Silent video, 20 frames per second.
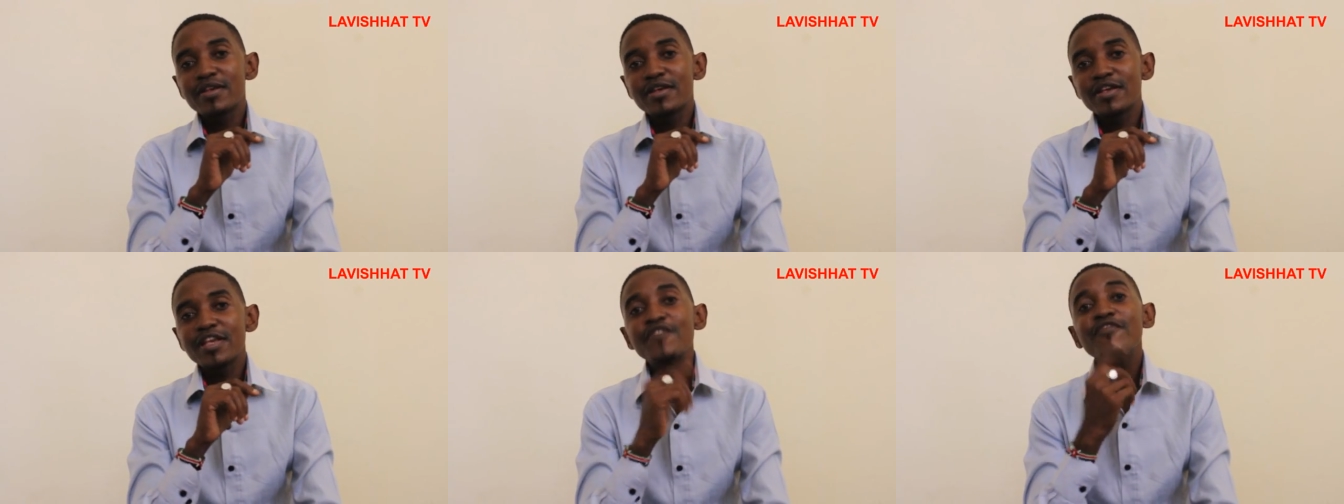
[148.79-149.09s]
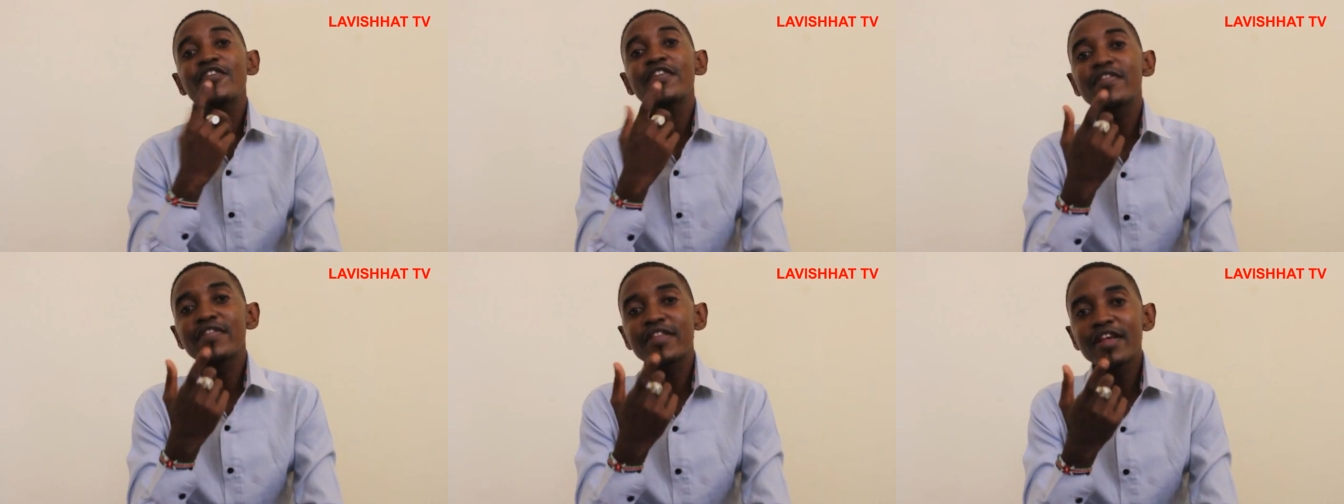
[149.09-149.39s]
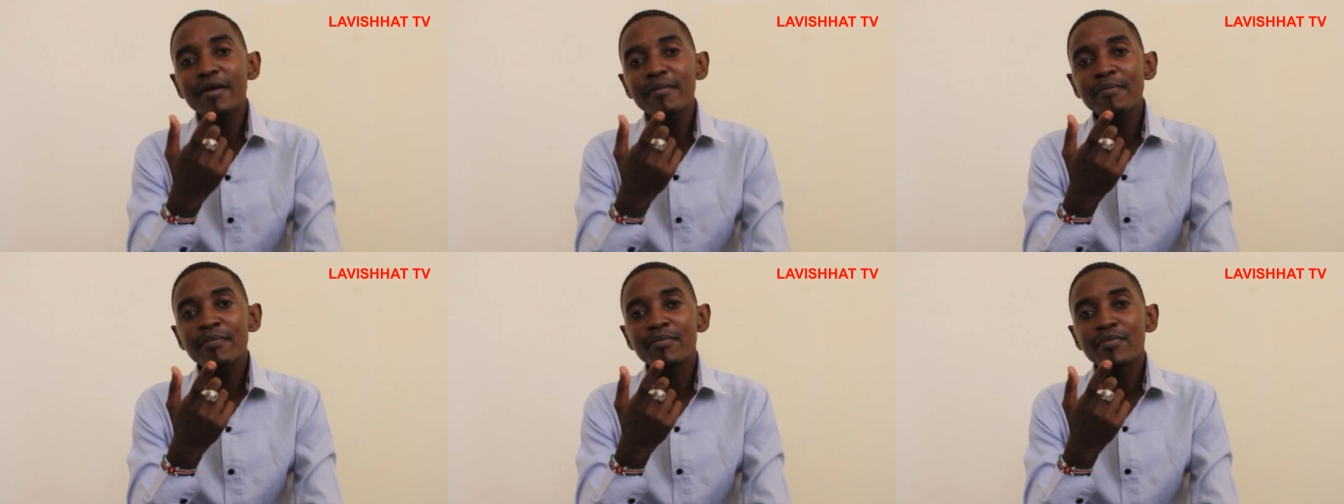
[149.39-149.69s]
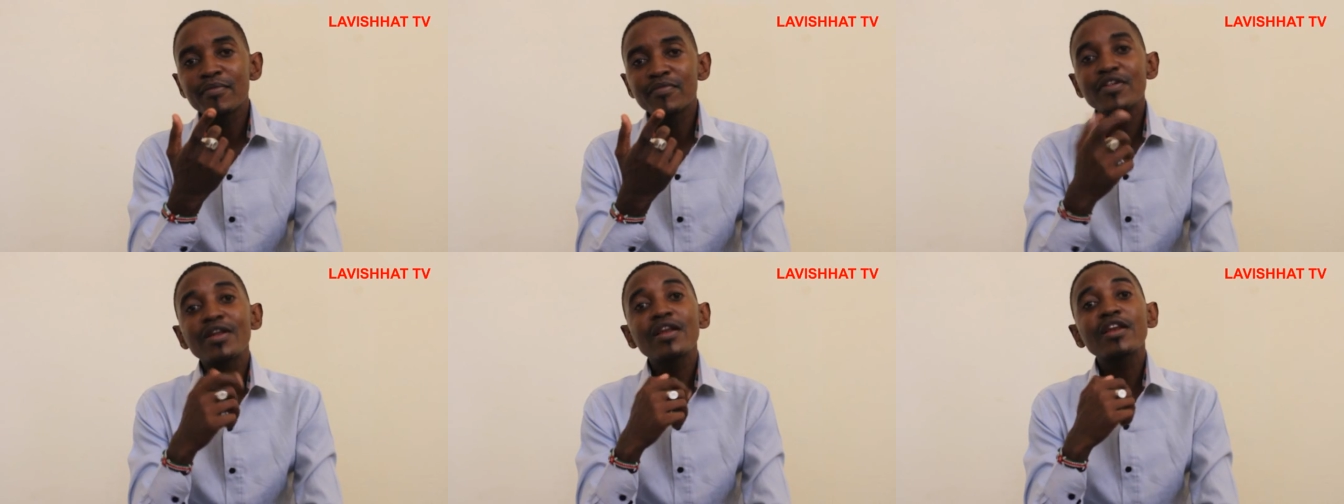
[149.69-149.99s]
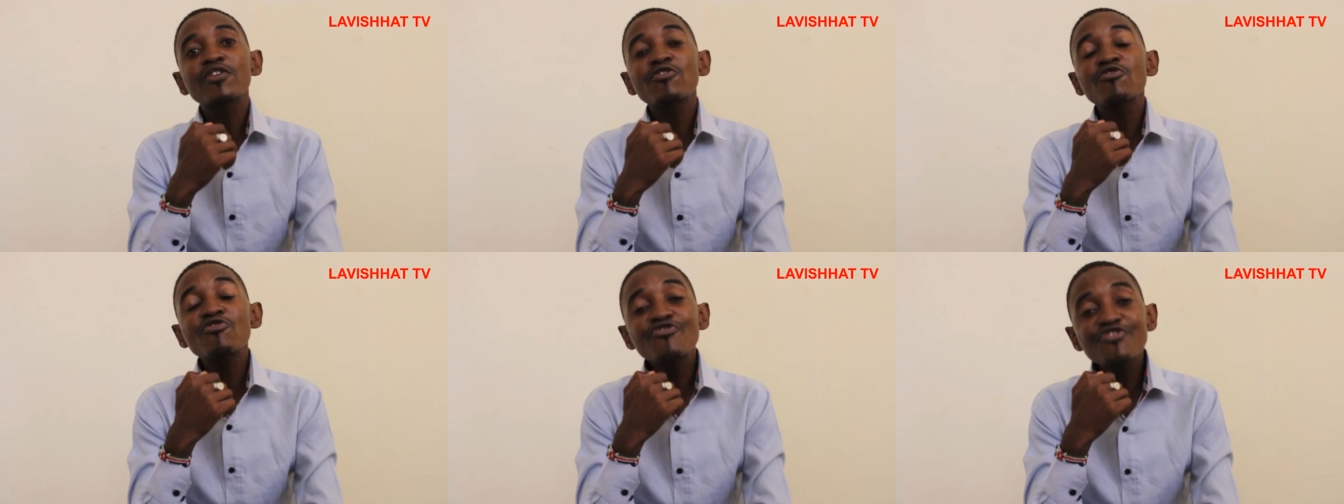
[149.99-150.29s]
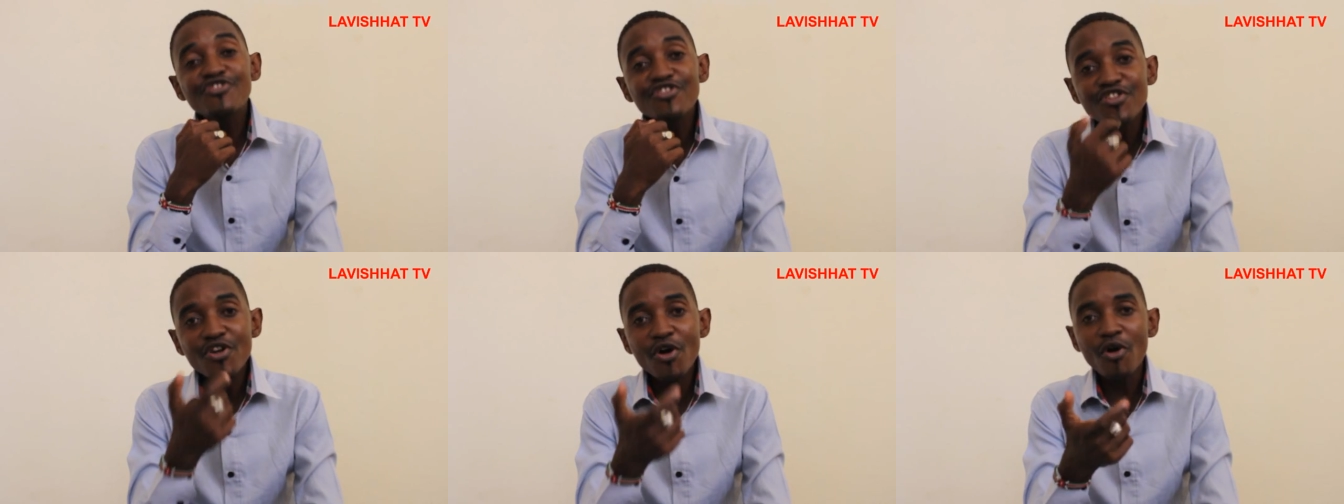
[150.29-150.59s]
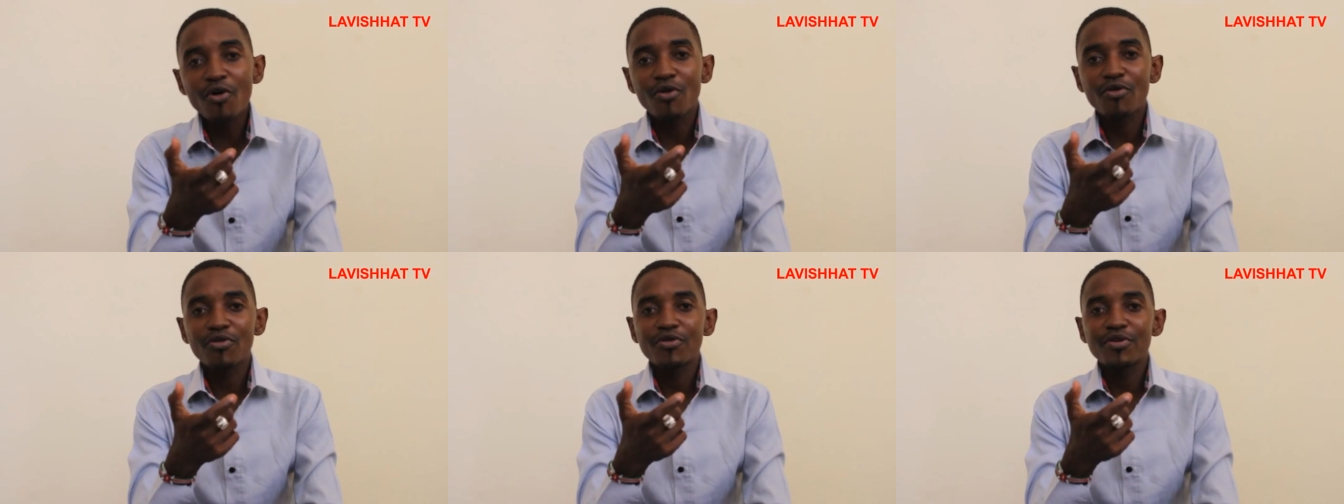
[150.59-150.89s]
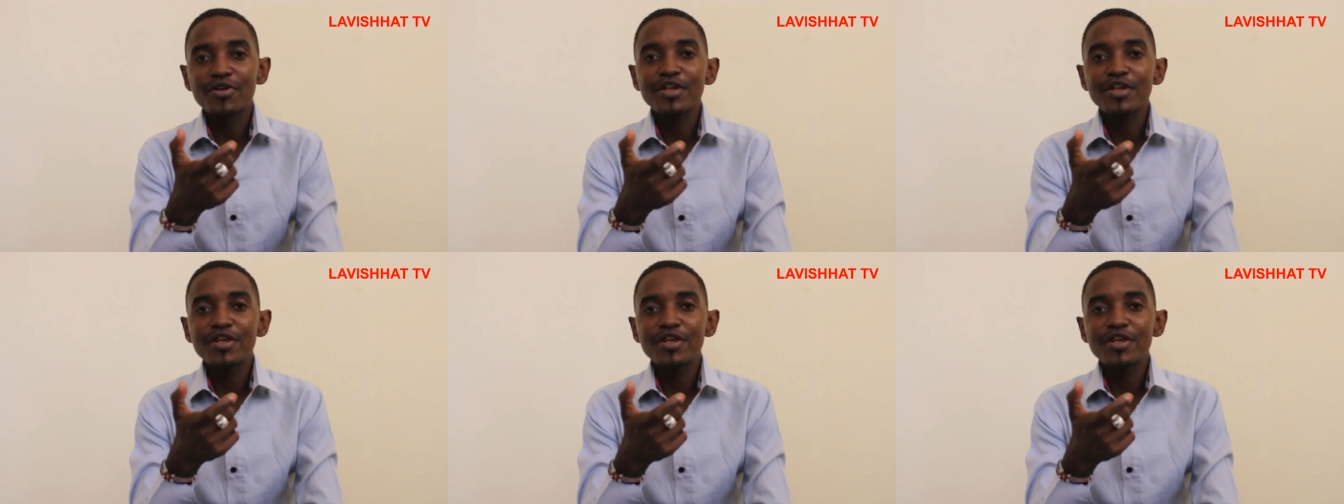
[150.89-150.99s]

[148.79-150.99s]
even them, they'll not know